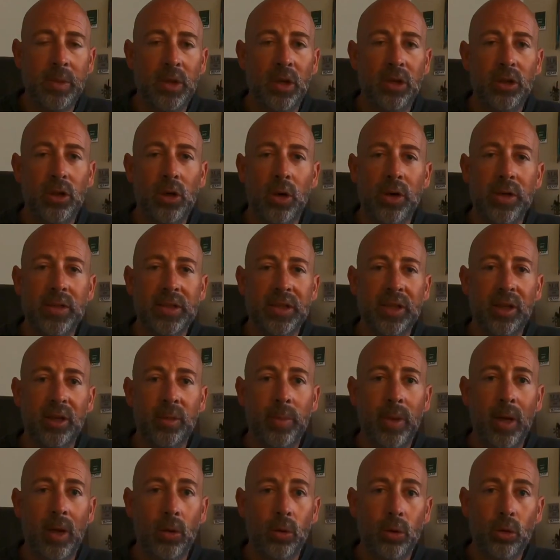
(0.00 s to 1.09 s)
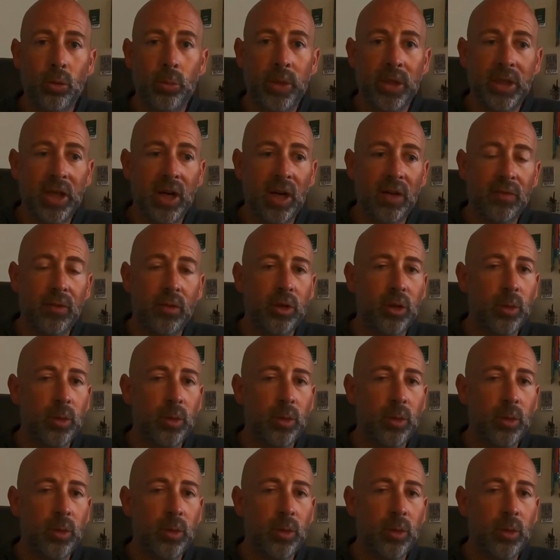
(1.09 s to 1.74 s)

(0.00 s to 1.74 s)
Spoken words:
You always hear about, ooh, be careful,